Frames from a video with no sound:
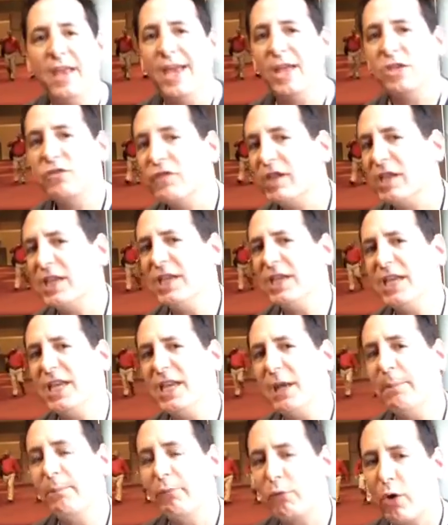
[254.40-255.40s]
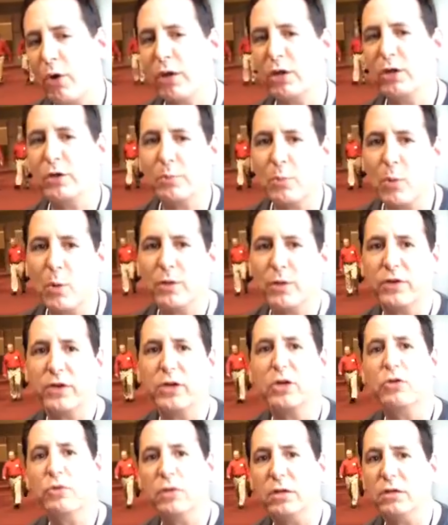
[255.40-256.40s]
and you really need a broiler more than a
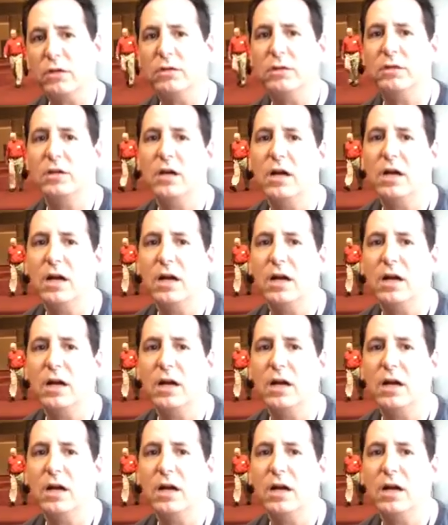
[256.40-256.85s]
grill.